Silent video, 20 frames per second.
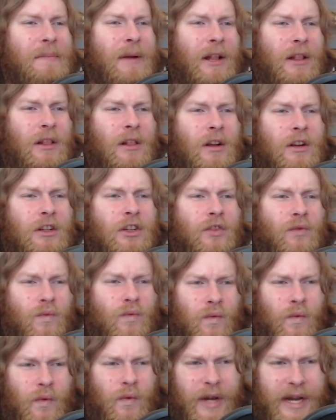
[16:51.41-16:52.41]
but it looked
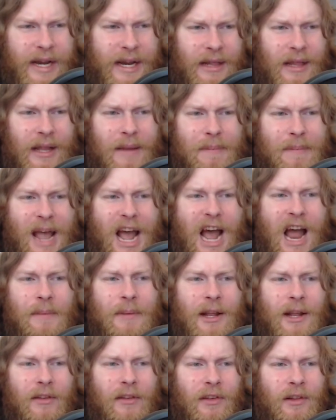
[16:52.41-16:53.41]
really bad
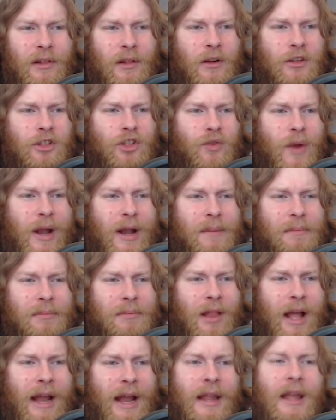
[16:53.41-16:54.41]
because it looked straight up
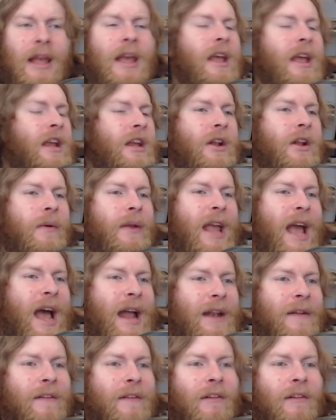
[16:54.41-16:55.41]
like you know you had